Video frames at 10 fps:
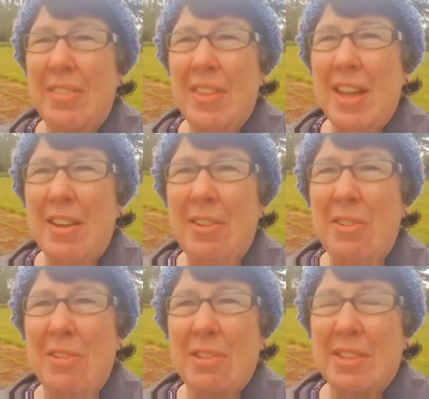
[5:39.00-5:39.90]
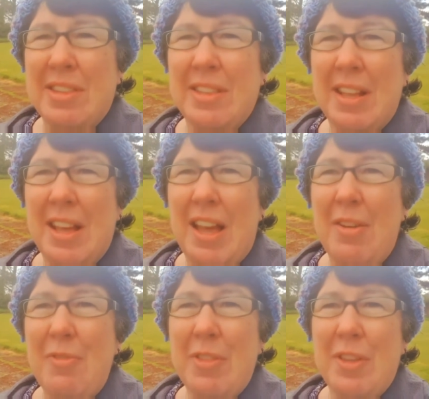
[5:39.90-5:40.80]
in their hearts
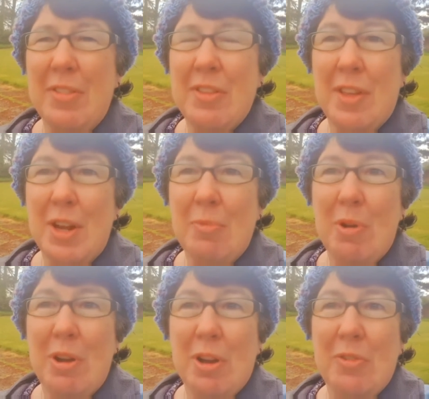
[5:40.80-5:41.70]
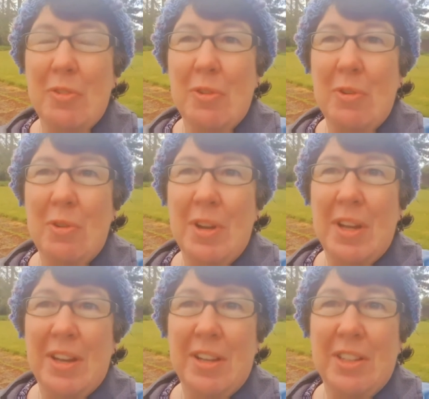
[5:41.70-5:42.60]
everything that they'd worked for
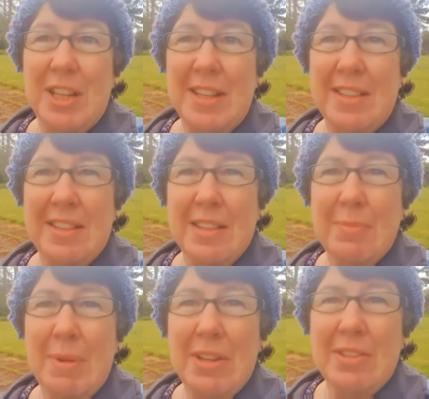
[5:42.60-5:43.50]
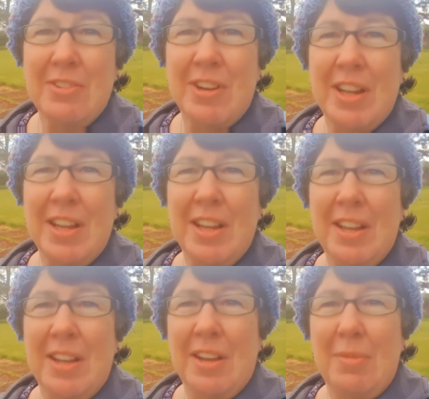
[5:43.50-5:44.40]
at Jesus' ministry
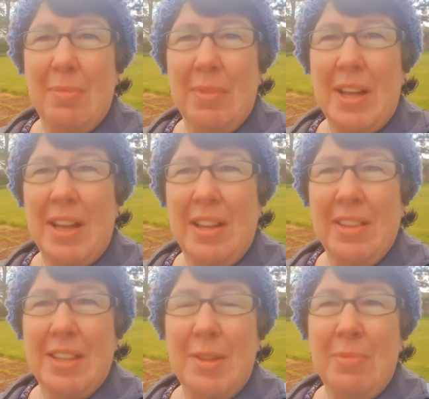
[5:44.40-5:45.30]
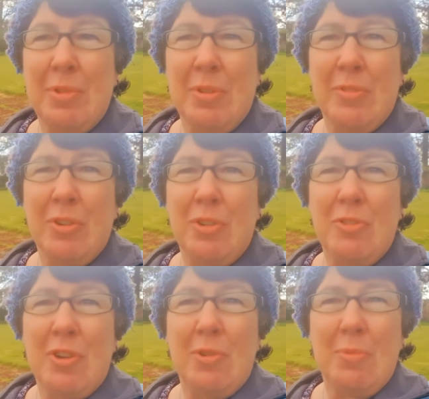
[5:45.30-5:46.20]
um, seemed to have
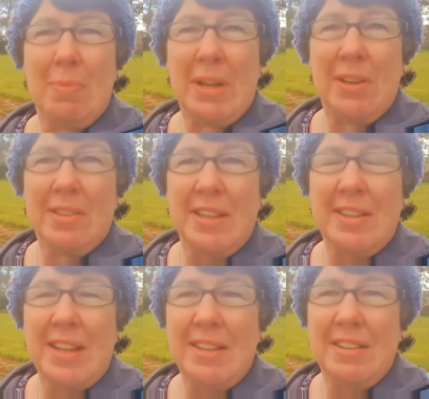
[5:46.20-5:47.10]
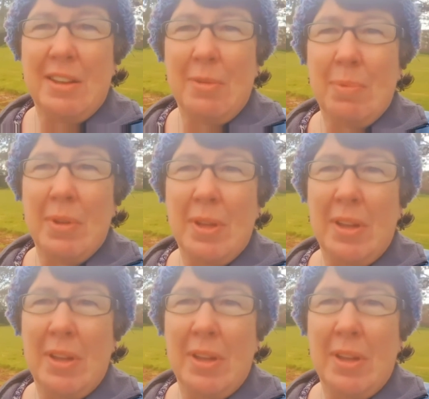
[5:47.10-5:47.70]
gone wrong because he'd ended up